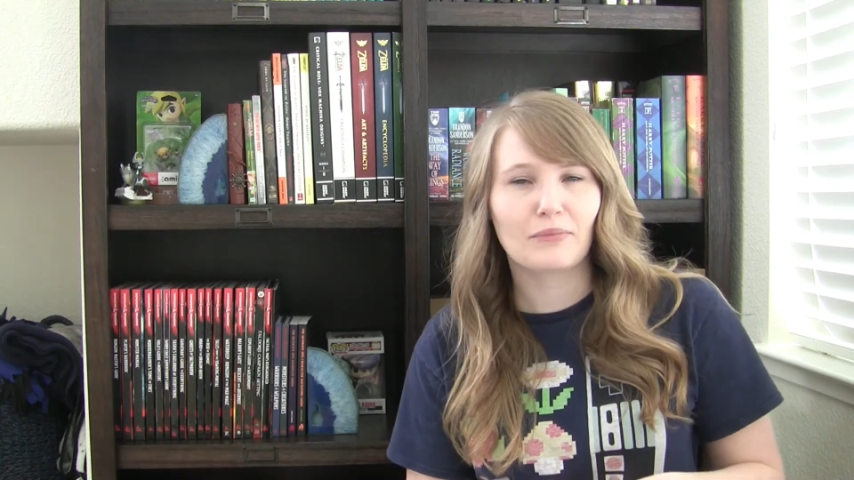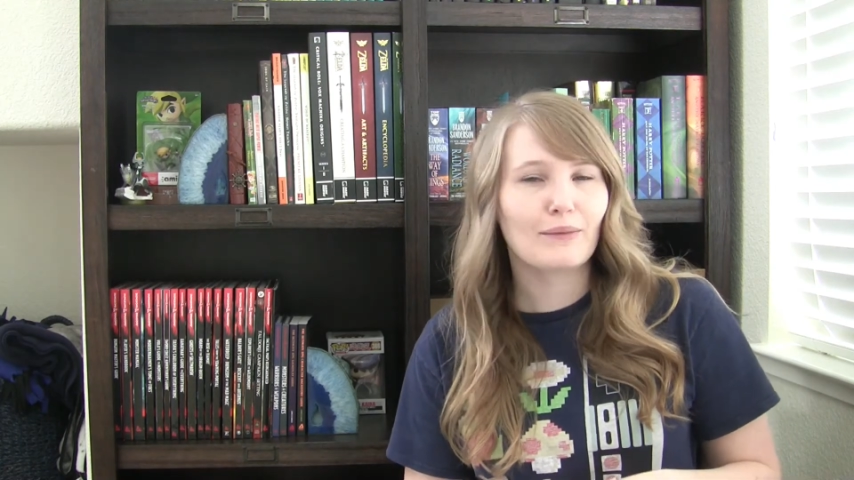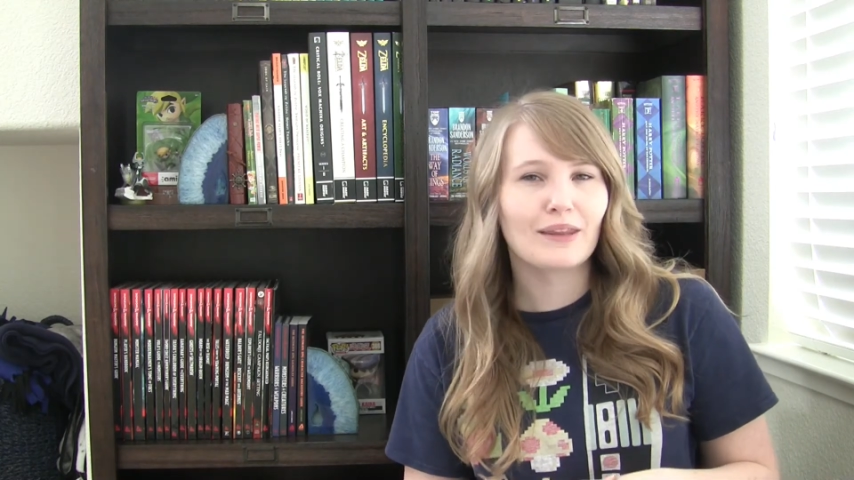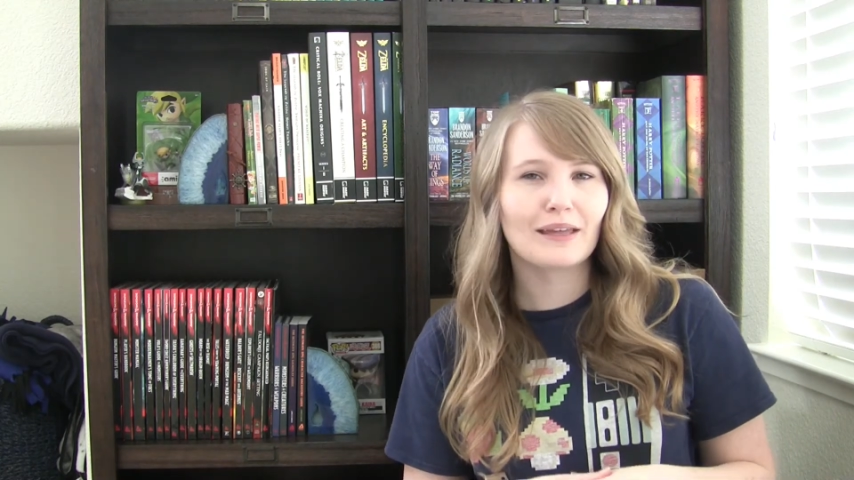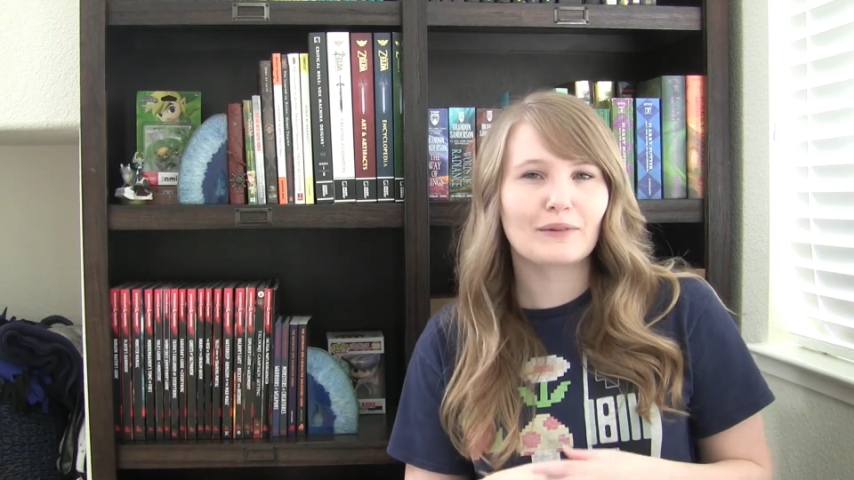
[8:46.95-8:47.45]

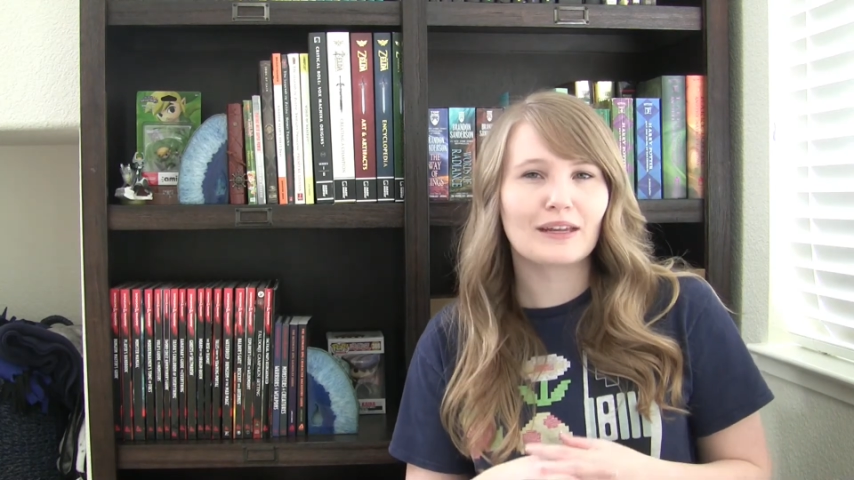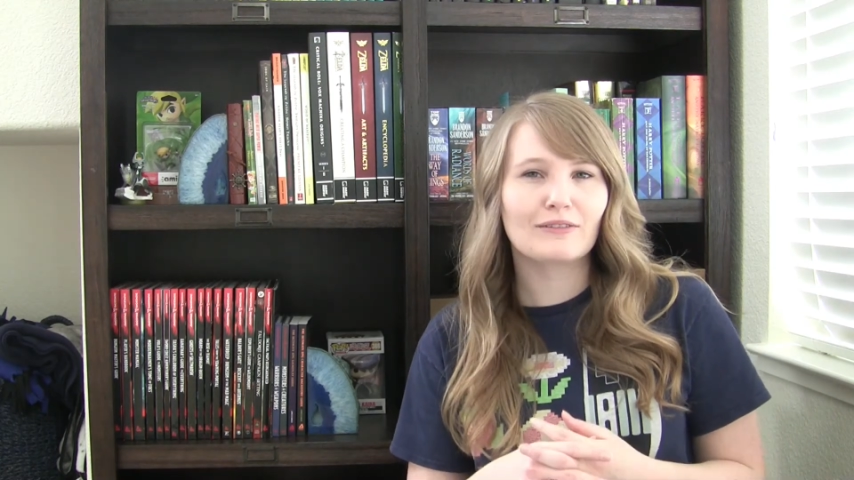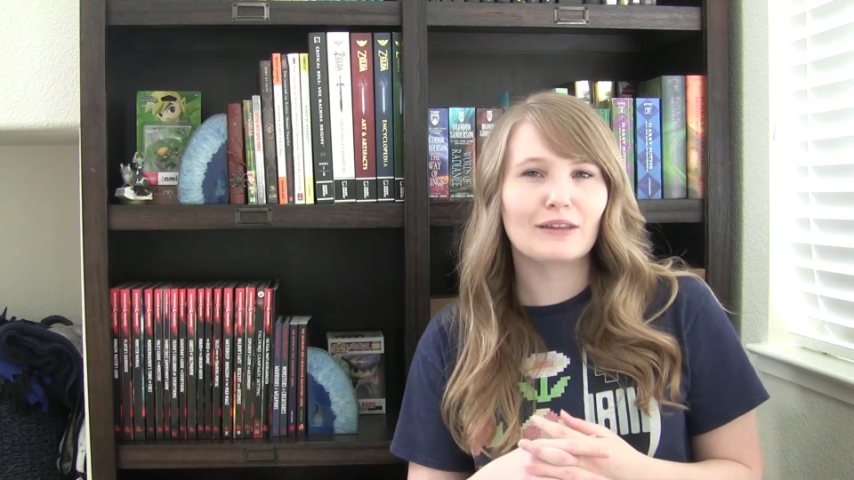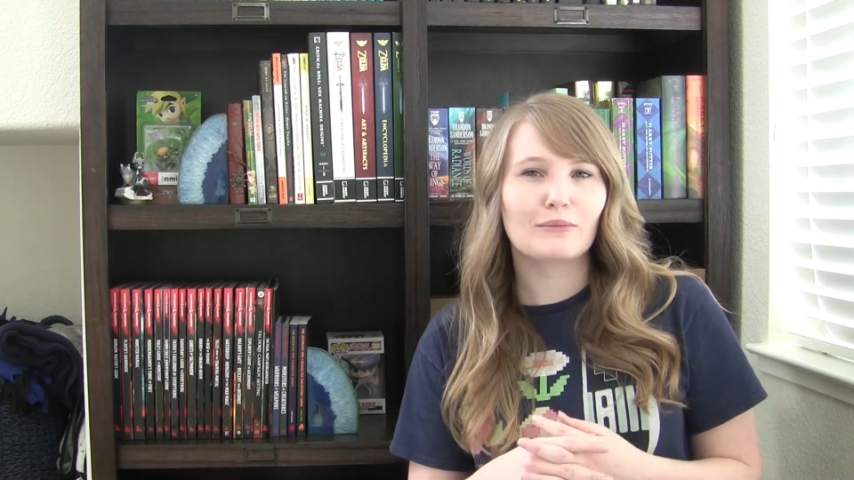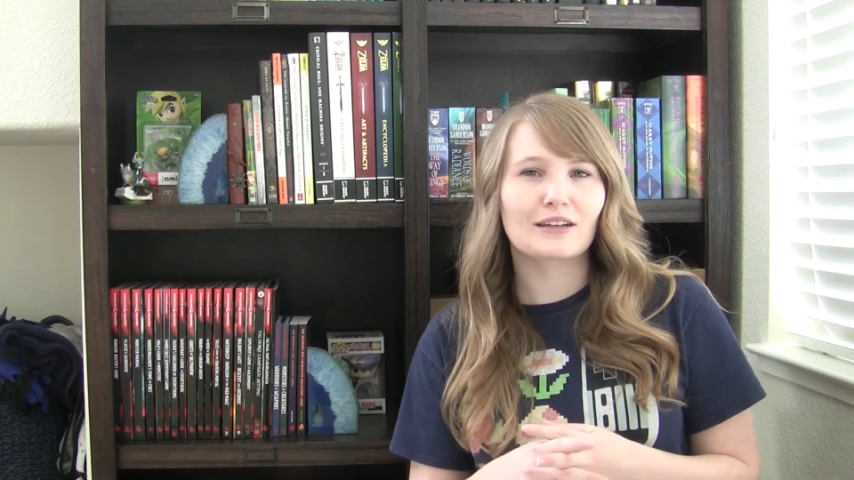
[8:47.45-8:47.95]
maybe they'd give
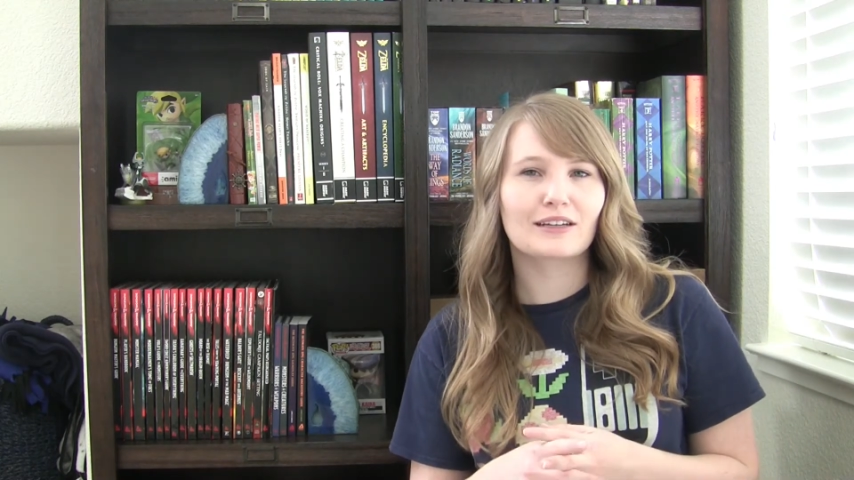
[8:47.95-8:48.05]
them the